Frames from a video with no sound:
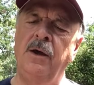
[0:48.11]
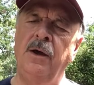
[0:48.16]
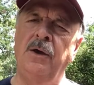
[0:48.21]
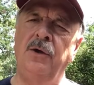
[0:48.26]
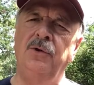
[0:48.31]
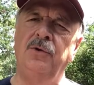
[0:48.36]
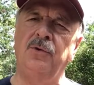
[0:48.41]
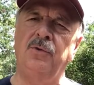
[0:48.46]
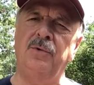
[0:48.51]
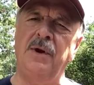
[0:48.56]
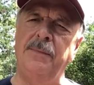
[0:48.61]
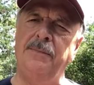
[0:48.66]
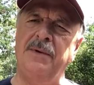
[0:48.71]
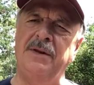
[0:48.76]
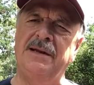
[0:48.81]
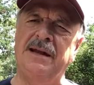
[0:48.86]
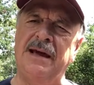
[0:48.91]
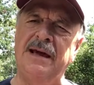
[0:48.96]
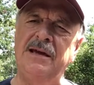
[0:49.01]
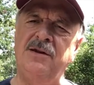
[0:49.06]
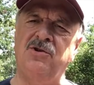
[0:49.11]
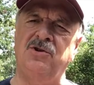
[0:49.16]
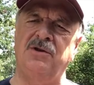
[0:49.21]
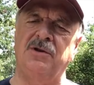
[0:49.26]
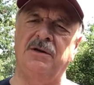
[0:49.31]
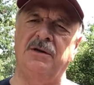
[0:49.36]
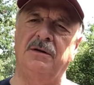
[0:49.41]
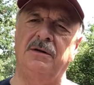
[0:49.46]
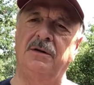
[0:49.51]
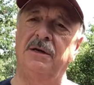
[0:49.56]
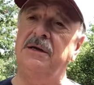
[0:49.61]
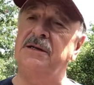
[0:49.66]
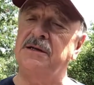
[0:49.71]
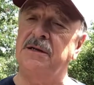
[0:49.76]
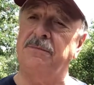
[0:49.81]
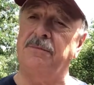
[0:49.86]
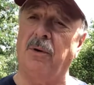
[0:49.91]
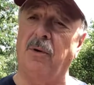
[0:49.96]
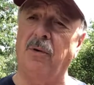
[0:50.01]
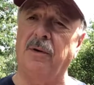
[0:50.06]
Your reputation is
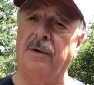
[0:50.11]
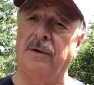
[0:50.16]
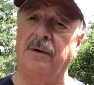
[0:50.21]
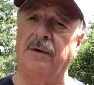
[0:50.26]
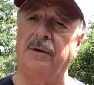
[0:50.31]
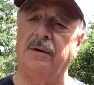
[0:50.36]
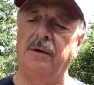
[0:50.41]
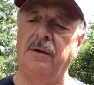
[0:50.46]
important.